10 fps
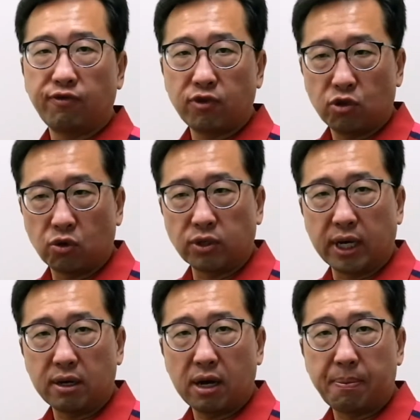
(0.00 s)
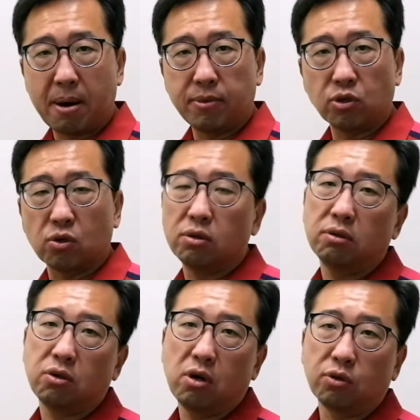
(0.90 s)
choosing apartment zone,
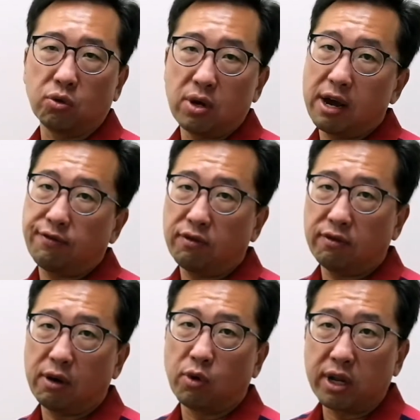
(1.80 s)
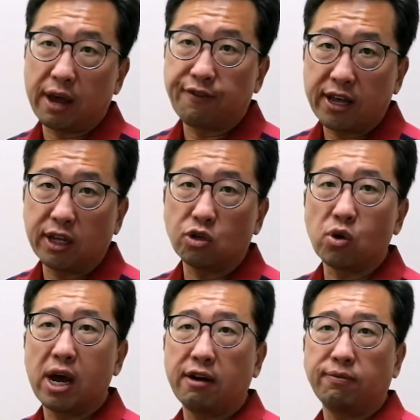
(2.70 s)
or do you have what advantage you
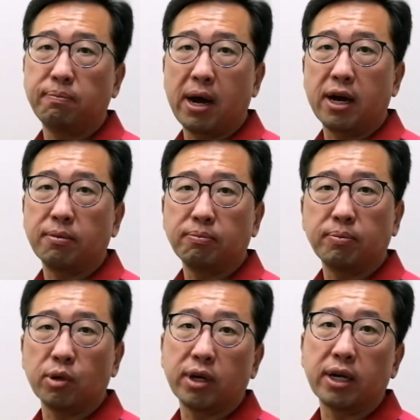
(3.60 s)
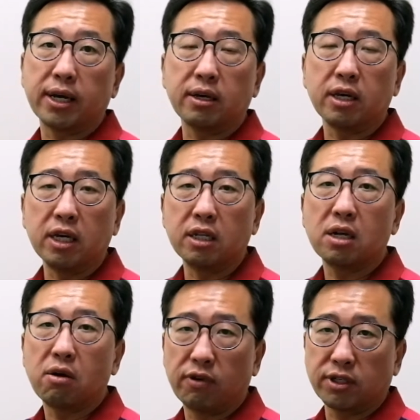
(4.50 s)
have by building in
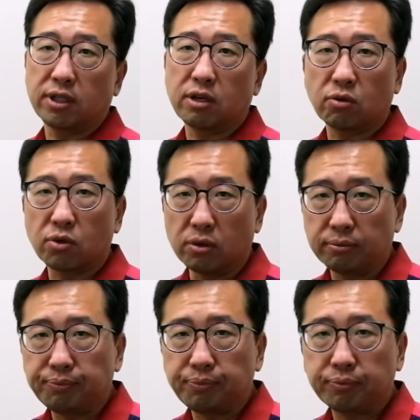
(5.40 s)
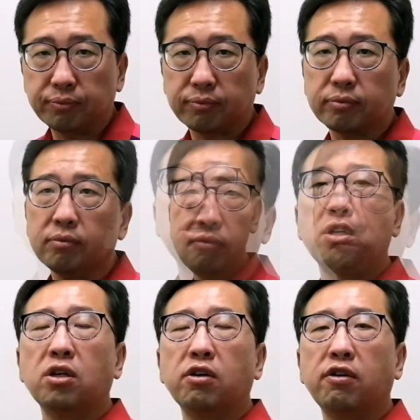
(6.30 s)
residential zone?
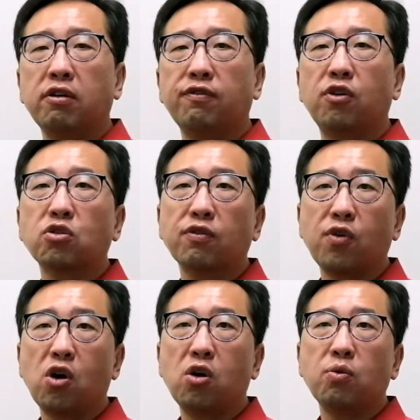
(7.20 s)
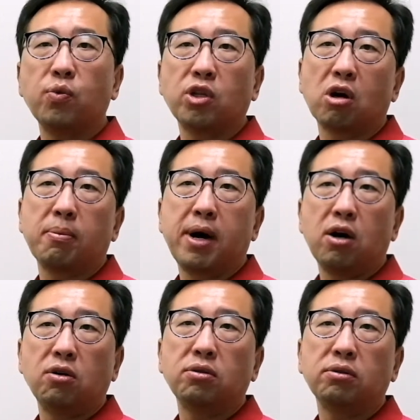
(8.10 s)
First of all, we talk
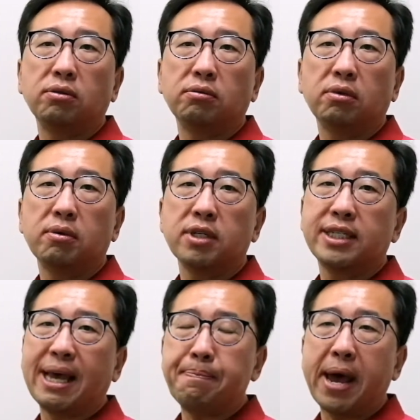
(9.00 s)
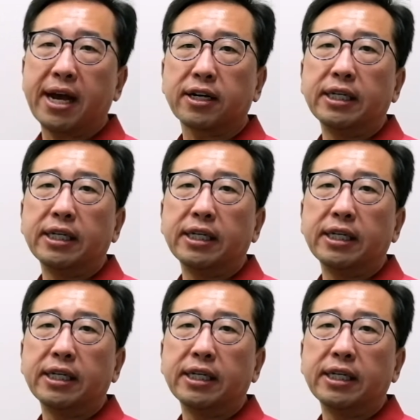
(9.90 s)
about setback.